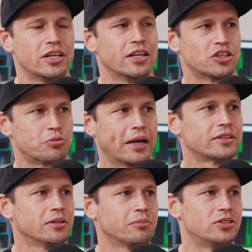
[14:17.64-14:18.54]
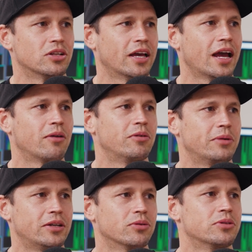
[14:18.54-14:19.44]
didn't expect it? Because you're like, hey, we've
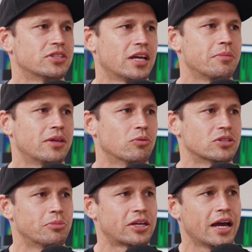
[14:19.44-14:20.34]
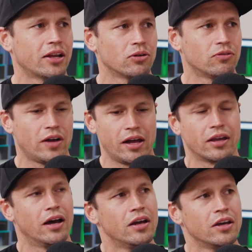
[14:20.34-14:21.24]
been doing the same thing. Was it mechanical
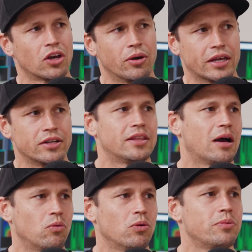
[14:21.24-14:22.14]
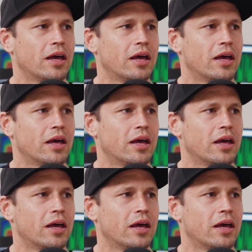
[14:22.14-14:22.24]
failure going into that whoop